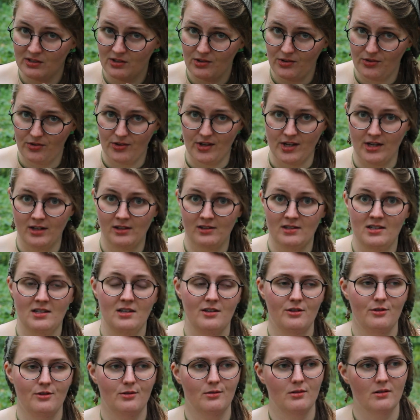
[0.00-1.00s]
things
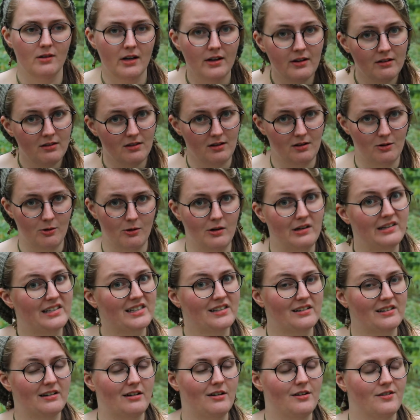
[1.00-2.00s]
throughout the
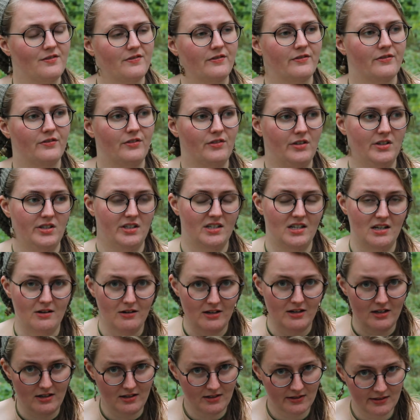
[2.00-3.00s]
course of the
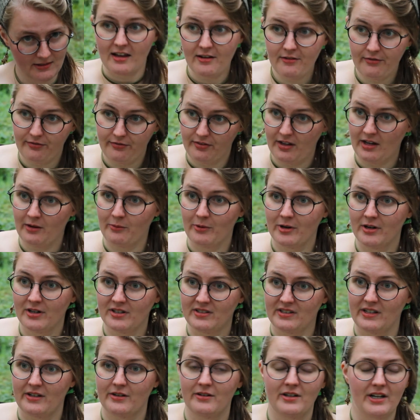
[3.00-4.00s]
series. If that works
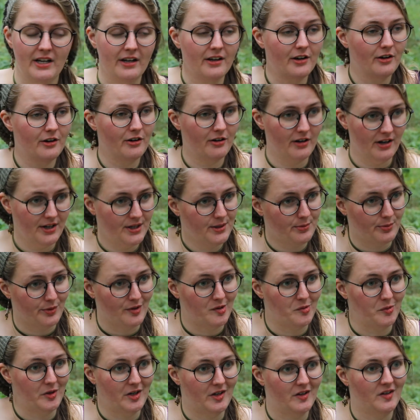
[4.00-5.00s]
out incredibly
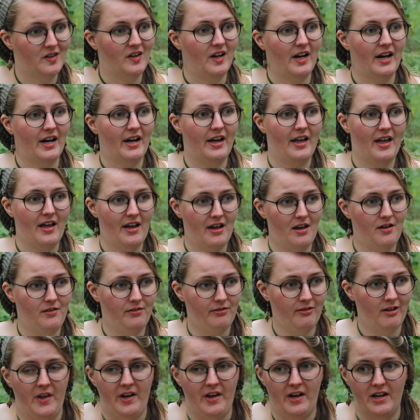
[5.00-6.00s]
well, I
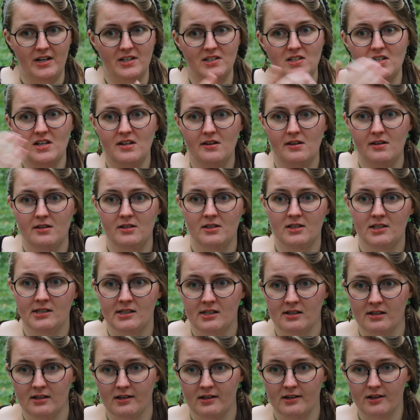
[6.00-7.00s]
have
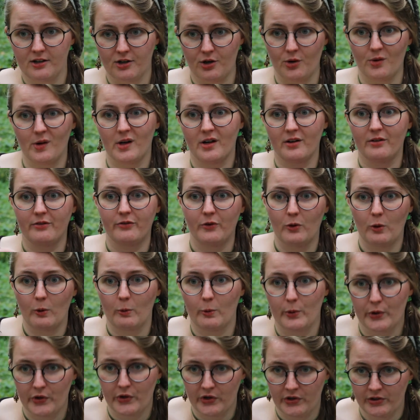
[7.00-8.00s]
ideas going
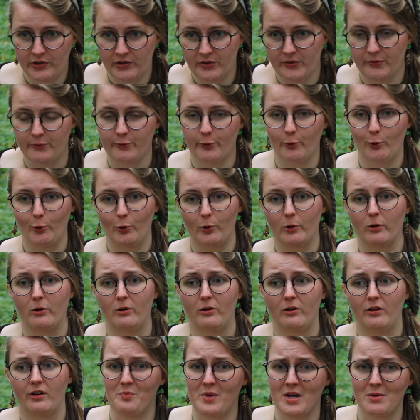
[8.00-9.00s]
forward
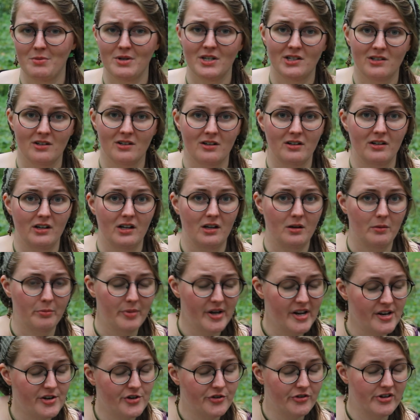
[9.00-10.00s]
for maybe starting a
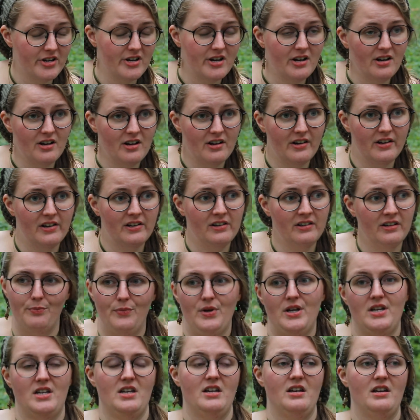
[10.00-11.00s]
Patreon,
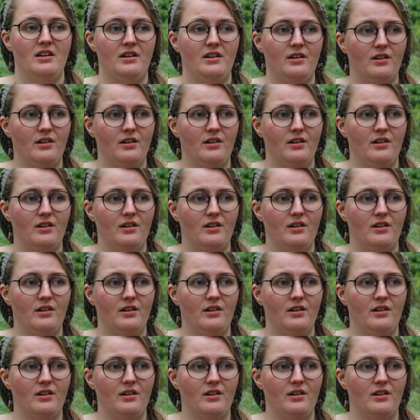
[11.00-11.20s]
making